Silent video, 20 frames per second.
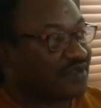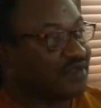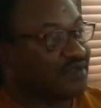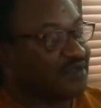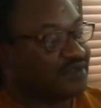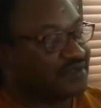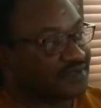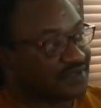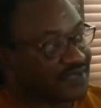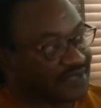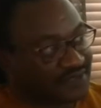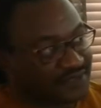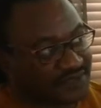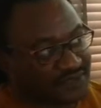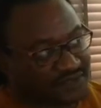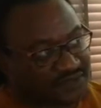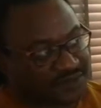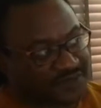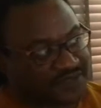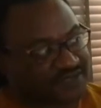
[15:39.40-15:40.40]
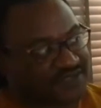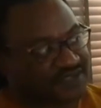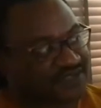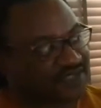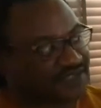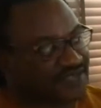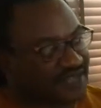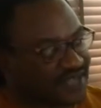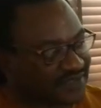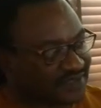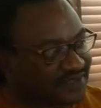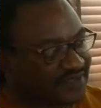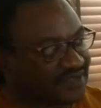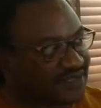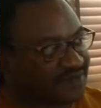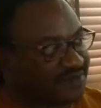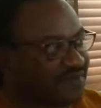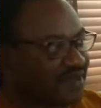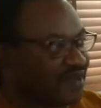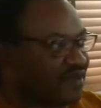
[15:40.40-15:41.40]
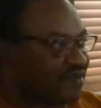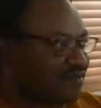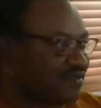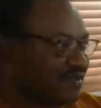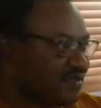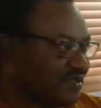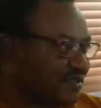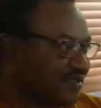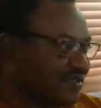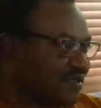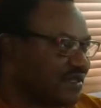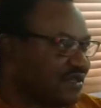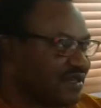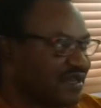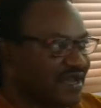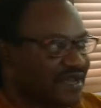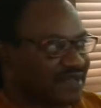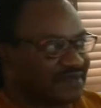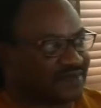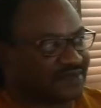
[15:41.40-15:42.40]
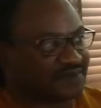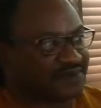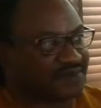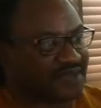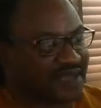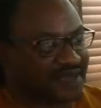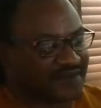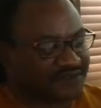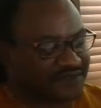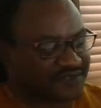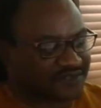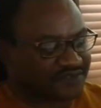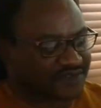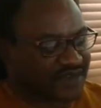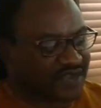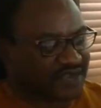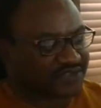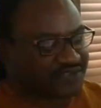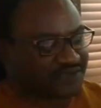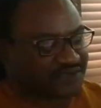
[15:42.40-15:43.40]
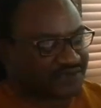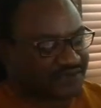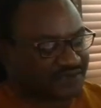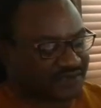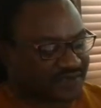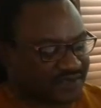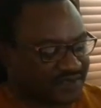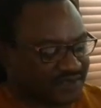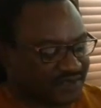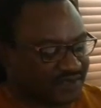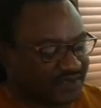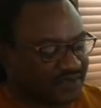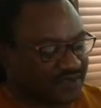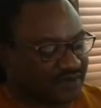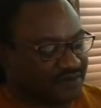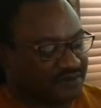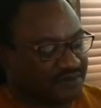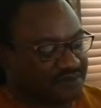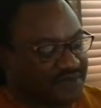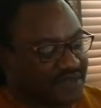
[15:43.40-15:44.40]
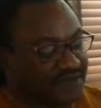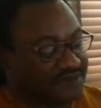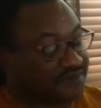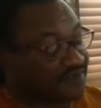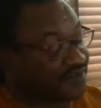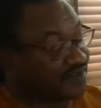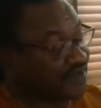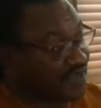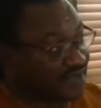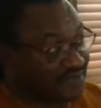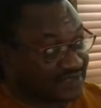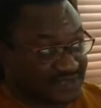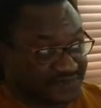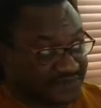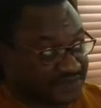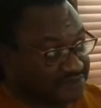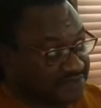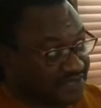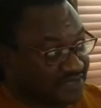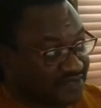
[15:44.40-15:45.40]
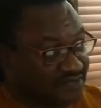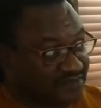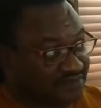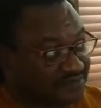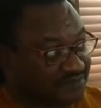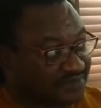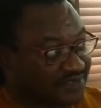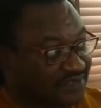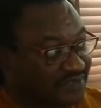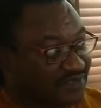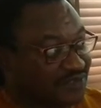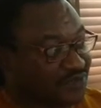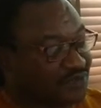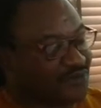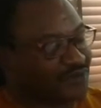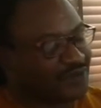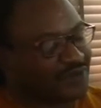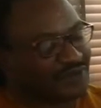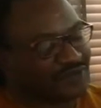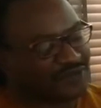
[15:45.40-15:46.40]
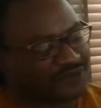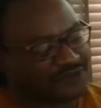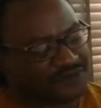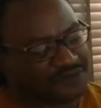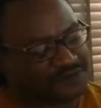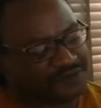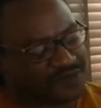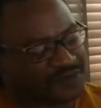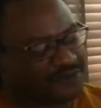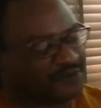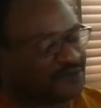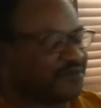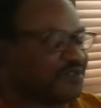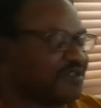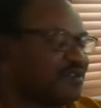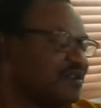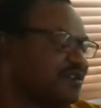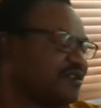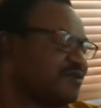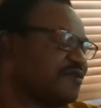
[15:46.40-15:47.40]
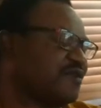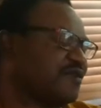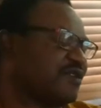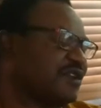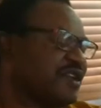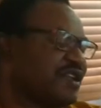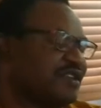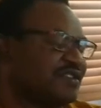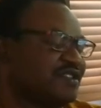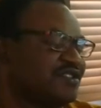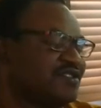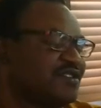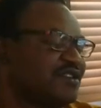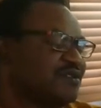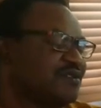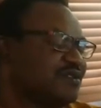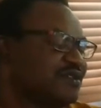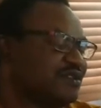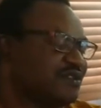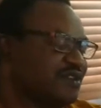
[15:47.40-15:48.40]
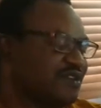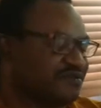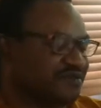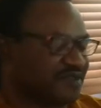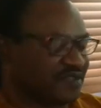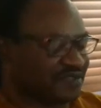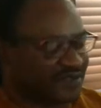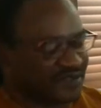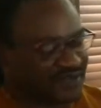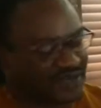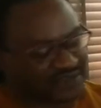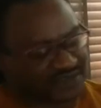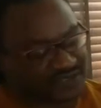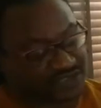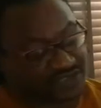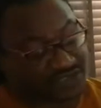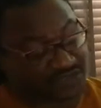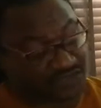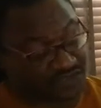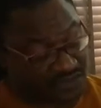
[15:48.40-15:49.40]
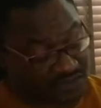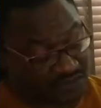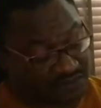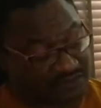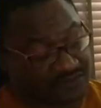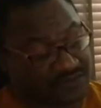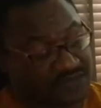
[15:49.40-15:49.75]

sending us messages asking about this and that. We have interactions. We have very active email. You know, a lot of the problem with a lot of organizations, including government organizations, some